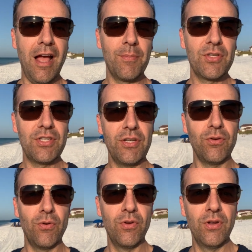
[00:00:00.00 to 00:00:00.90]
I'm
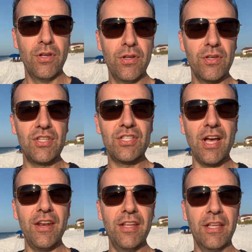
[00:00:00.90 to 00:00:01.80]
still
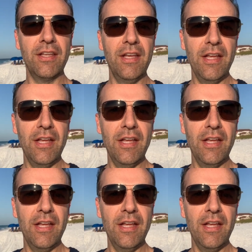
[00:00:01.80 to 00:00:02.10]
studying